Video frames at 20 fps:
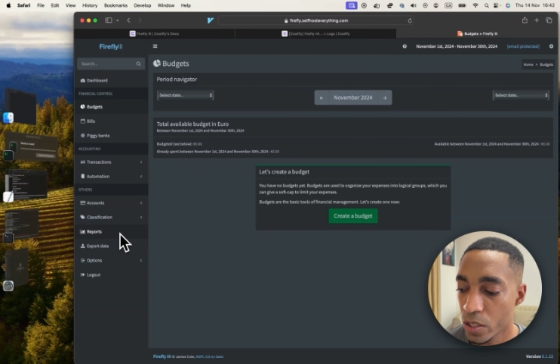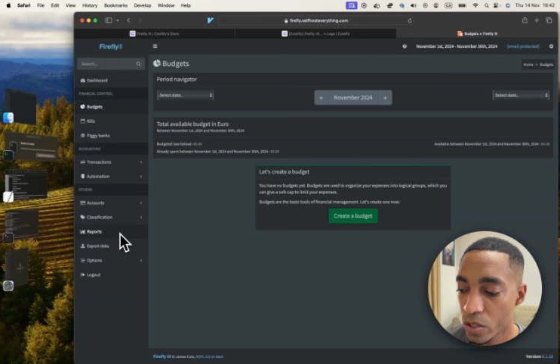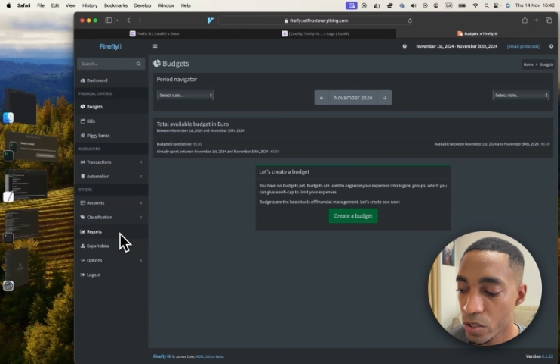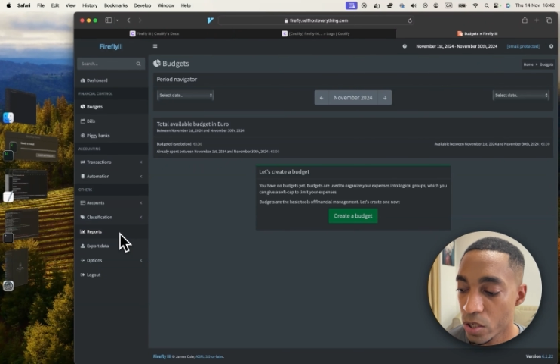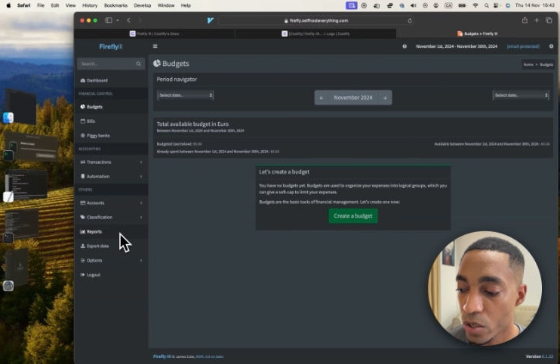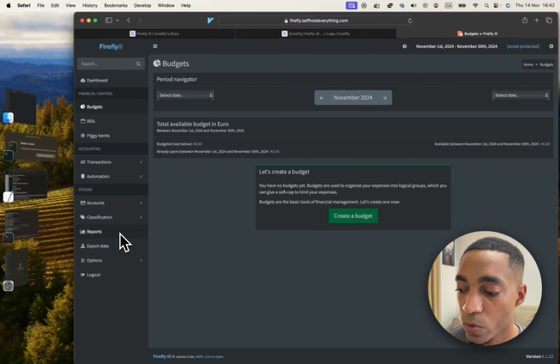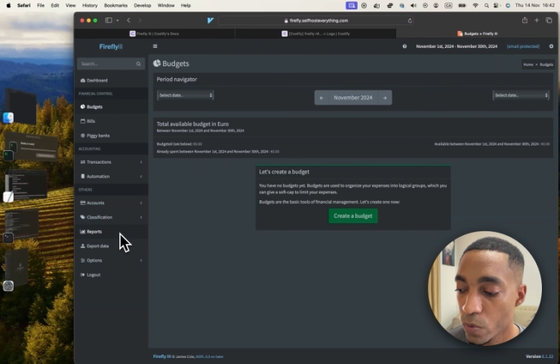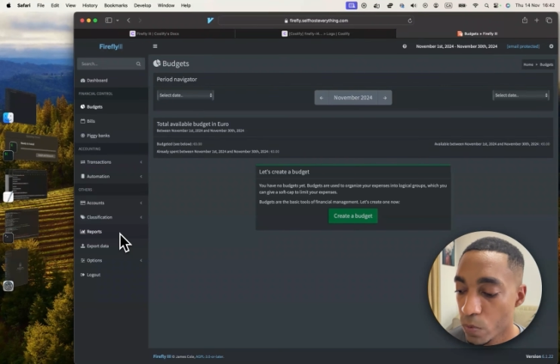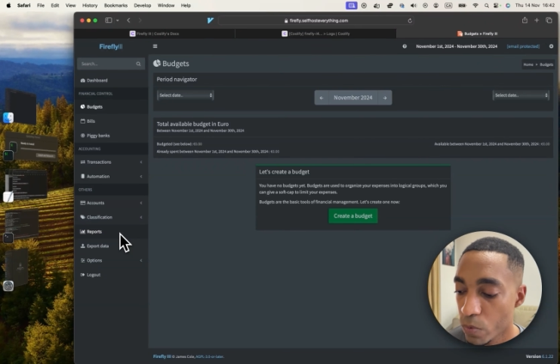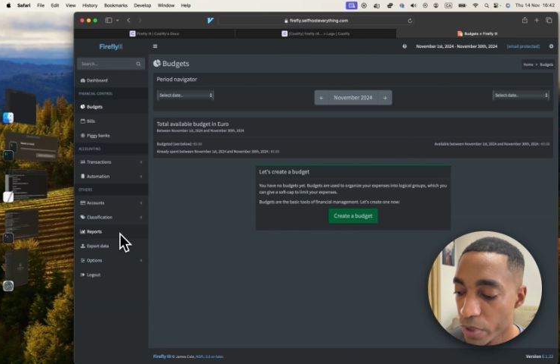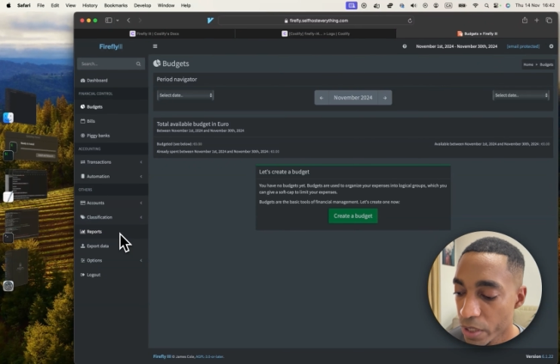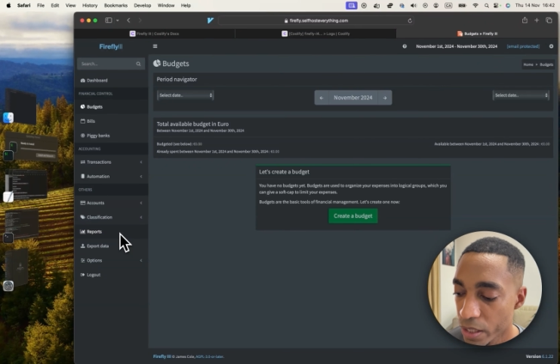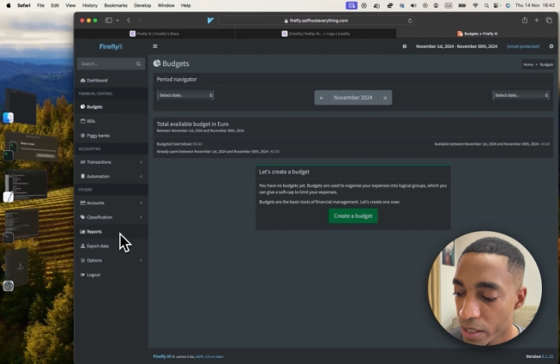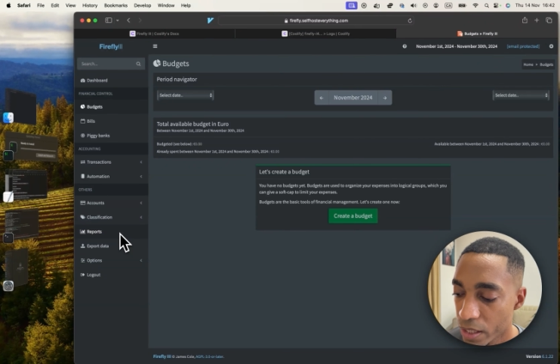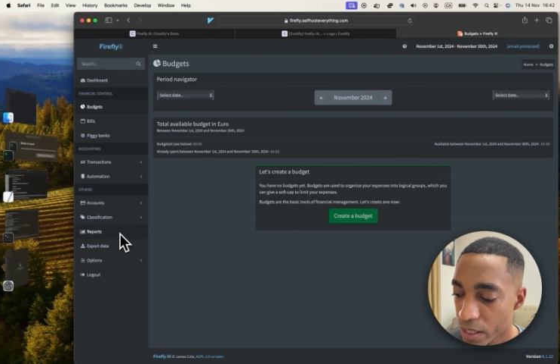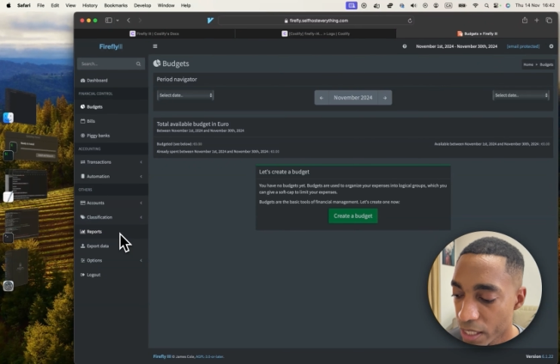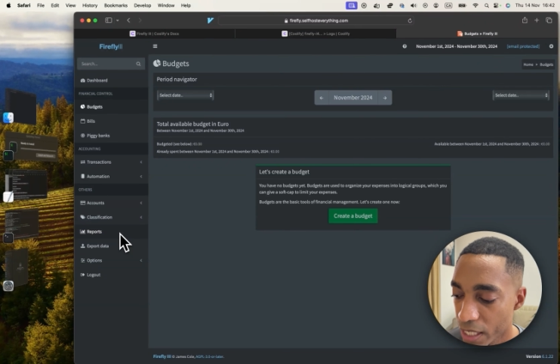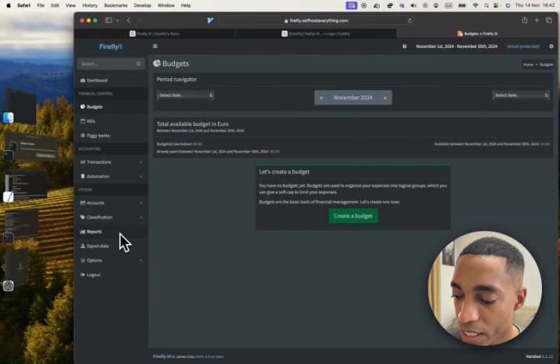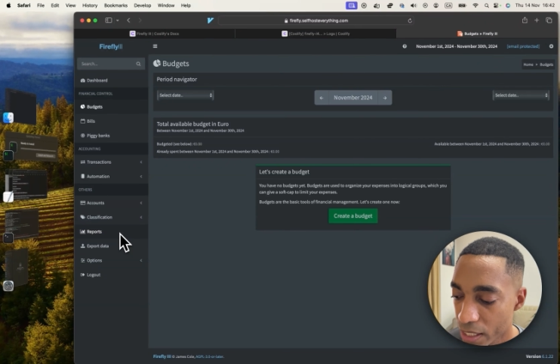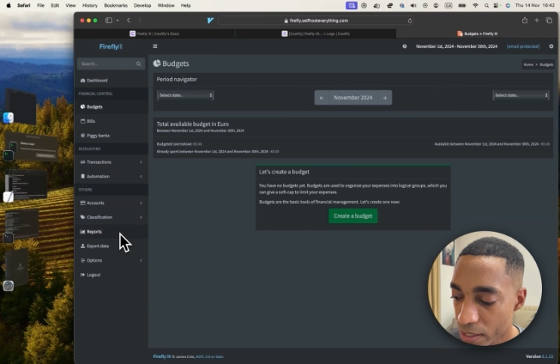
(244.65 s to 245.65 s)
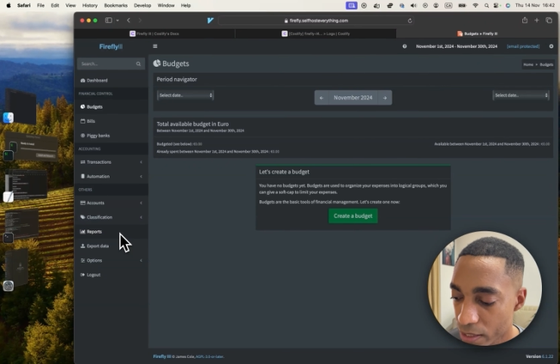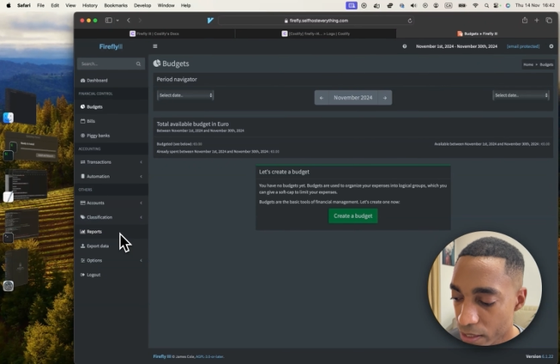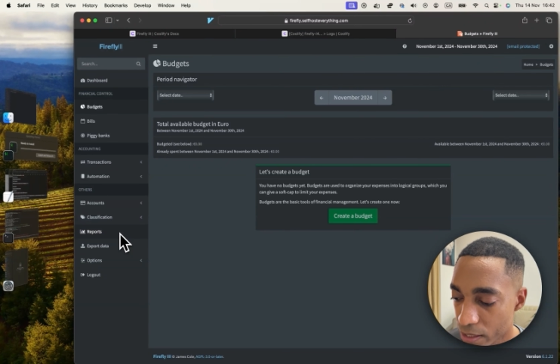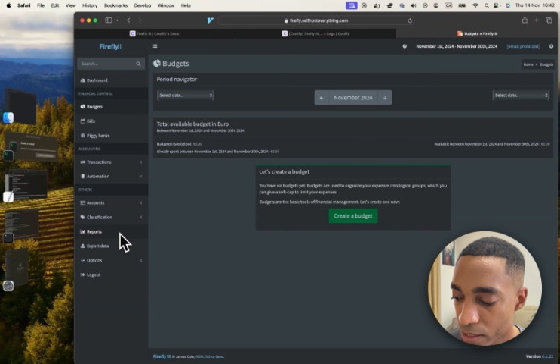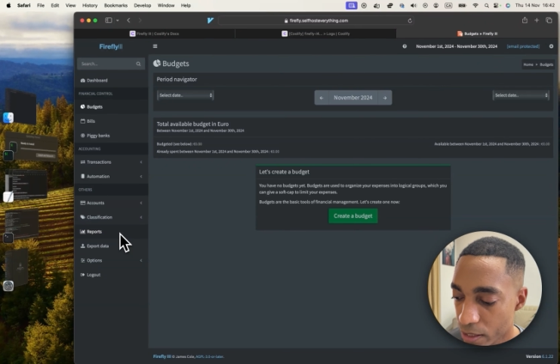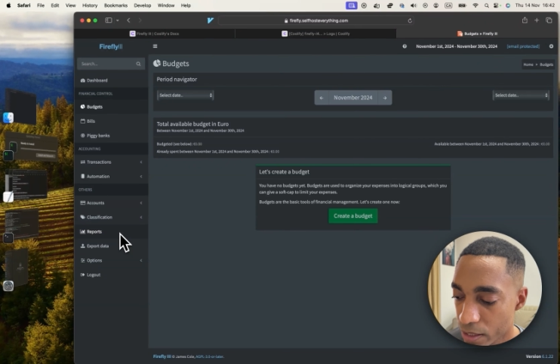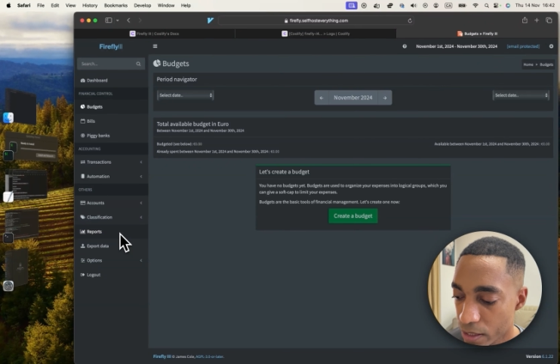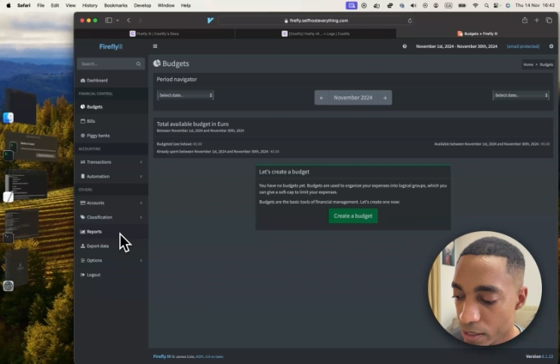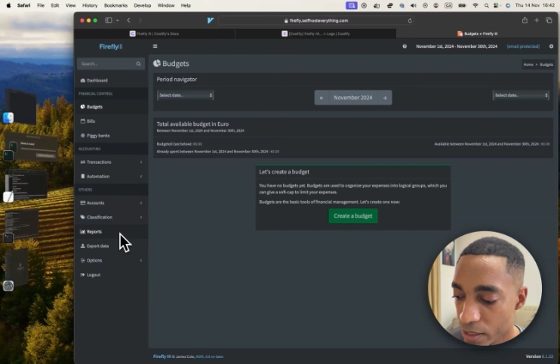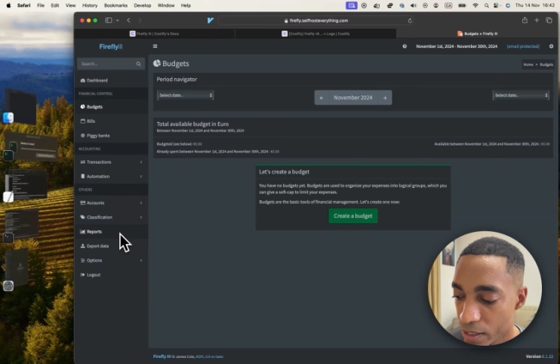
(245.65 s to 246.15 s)
So with that,
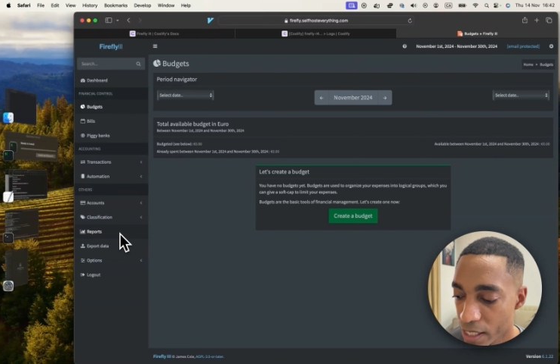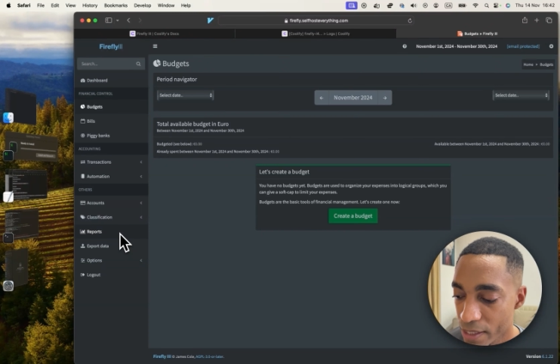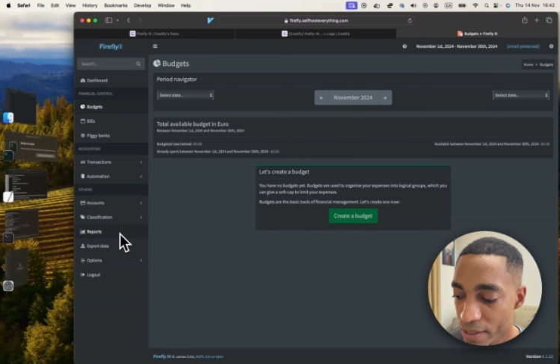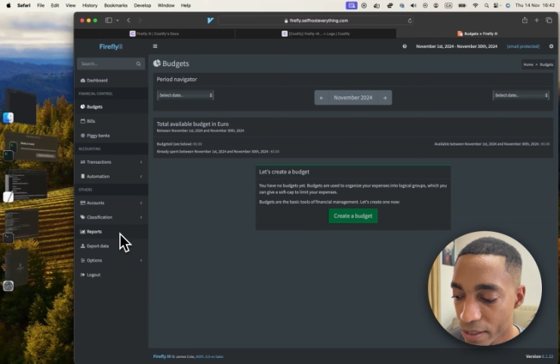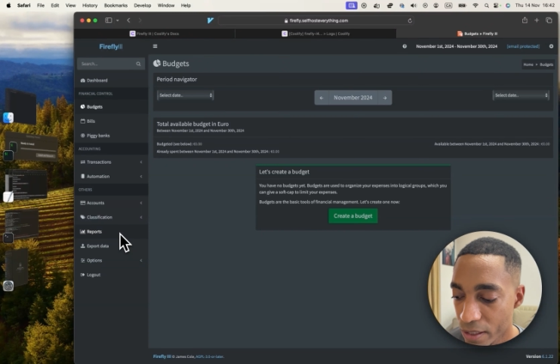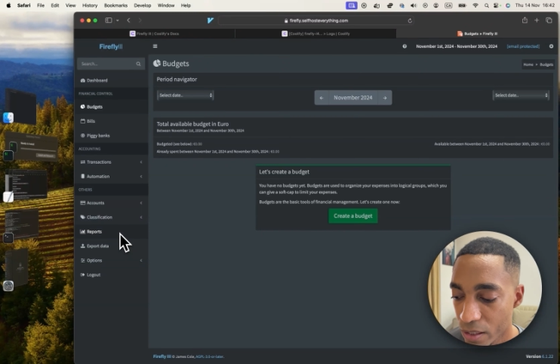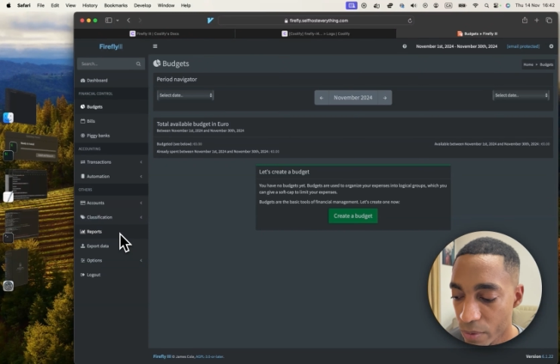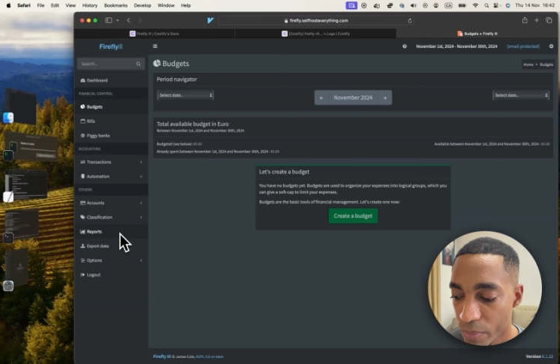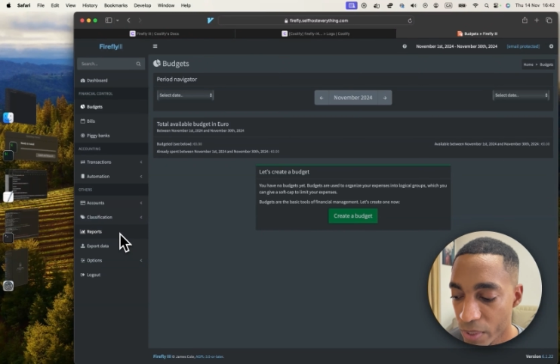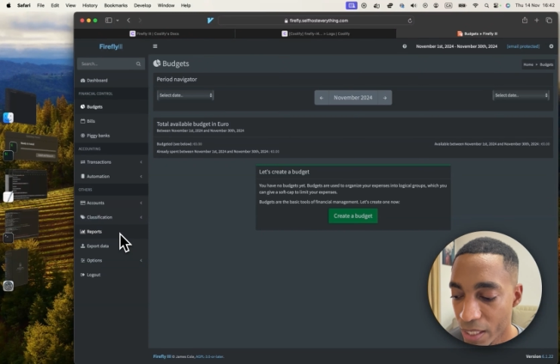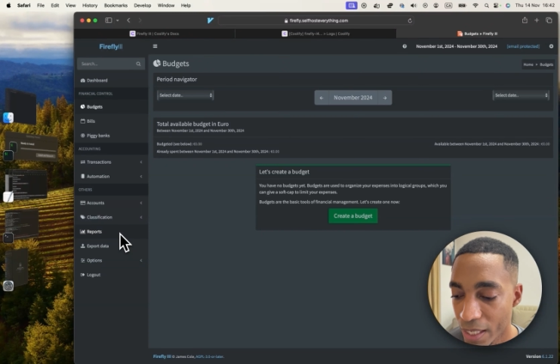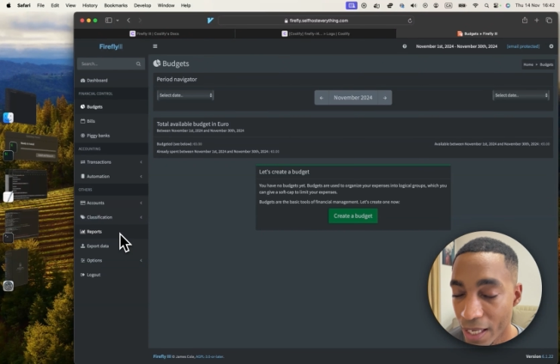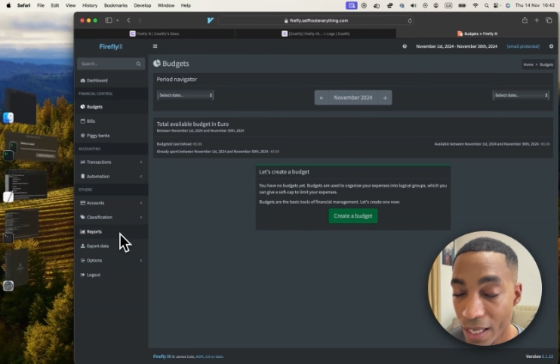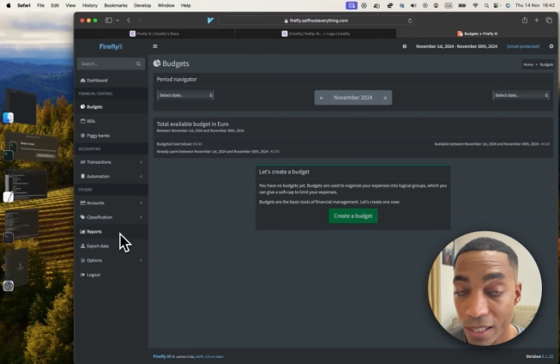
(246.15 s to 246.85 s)
that's going to be